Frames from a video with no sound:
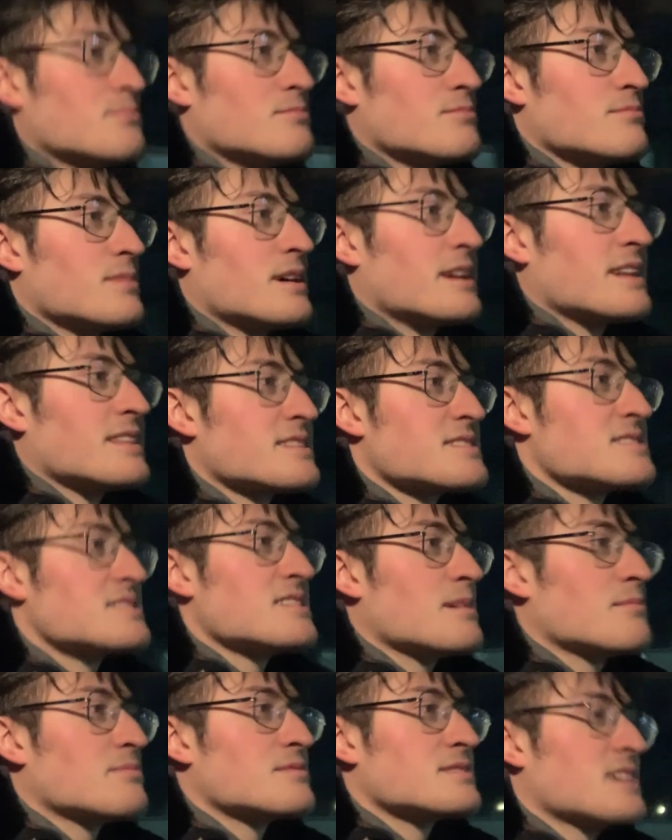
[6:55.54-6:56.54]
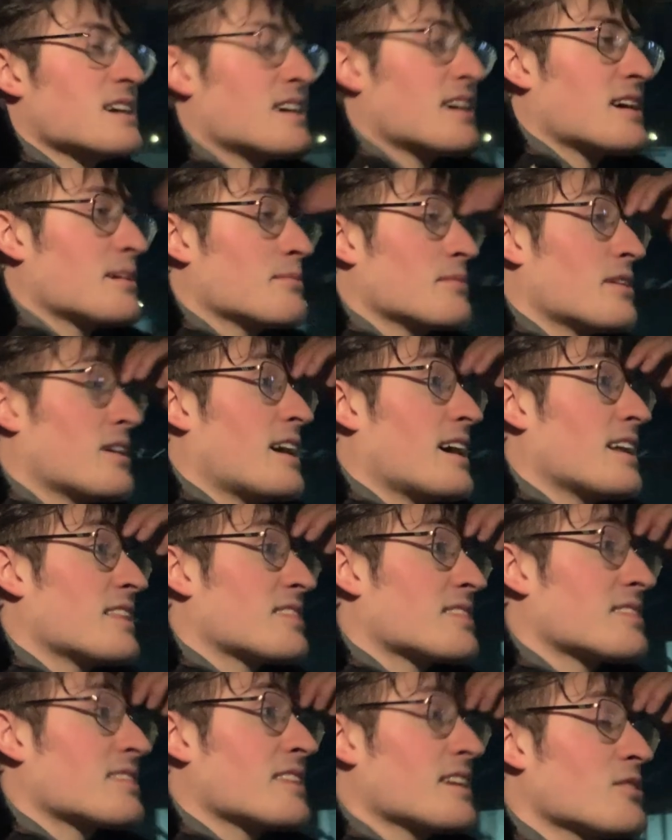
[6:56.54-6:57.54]
But at the same time, I
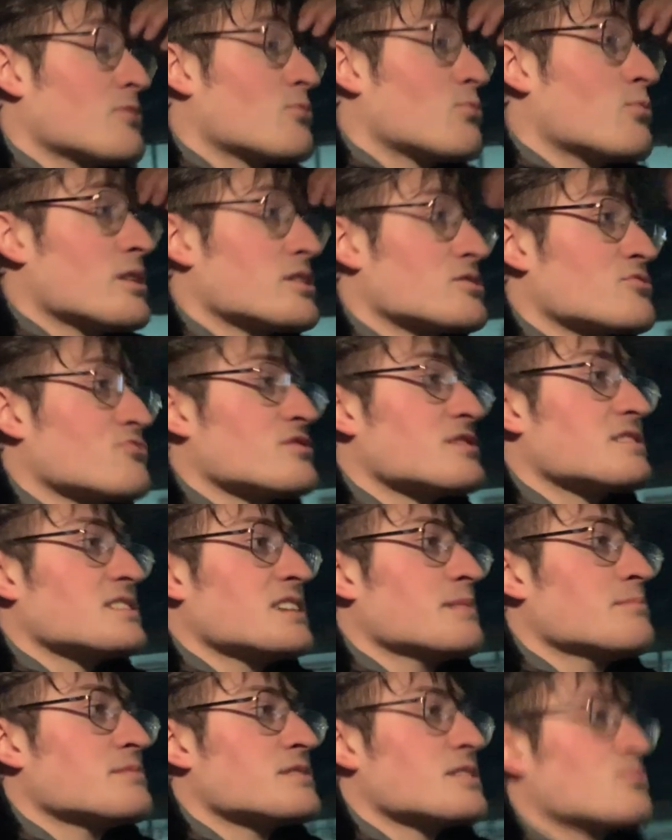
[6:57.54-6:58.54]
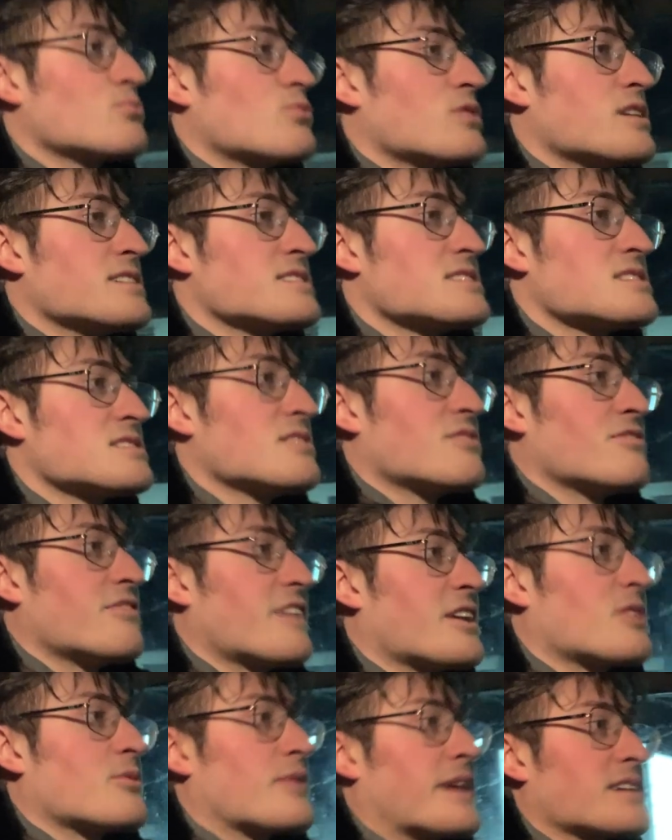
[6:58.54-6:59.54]
think what redeemed it was the
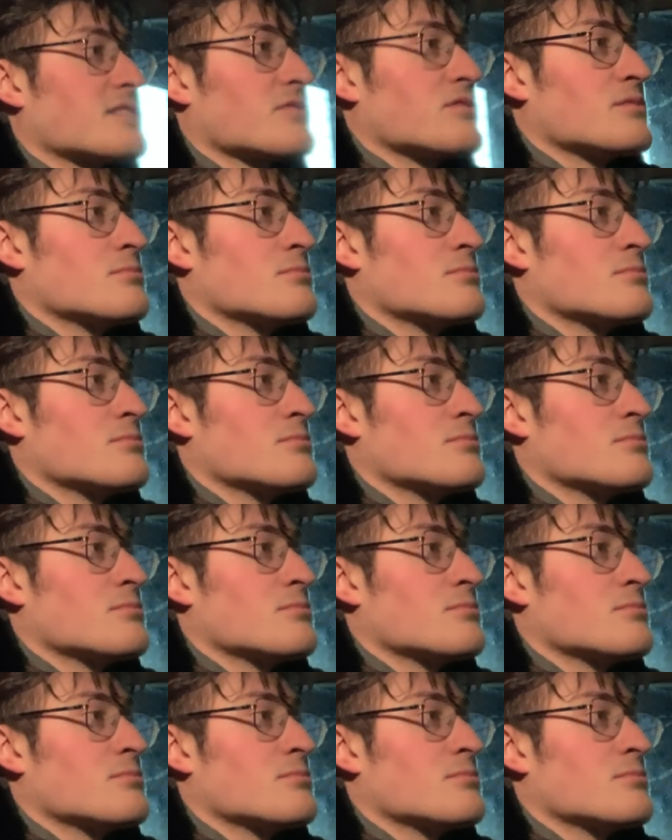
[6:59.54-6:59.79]
final act of the